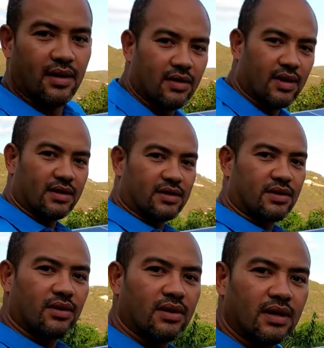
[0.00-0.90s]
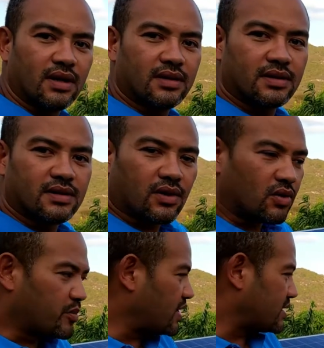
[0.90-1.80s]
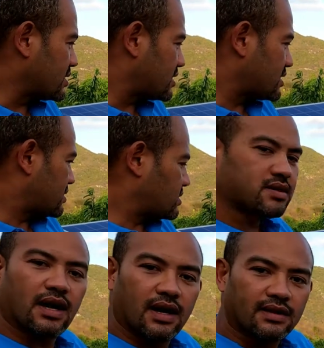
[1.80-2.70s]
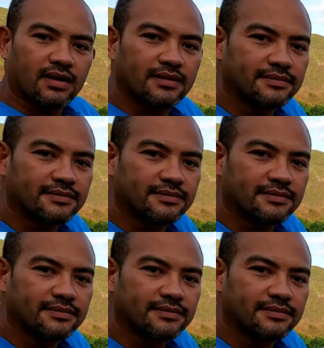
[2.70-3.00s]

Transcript: All right, so this is a good place to start.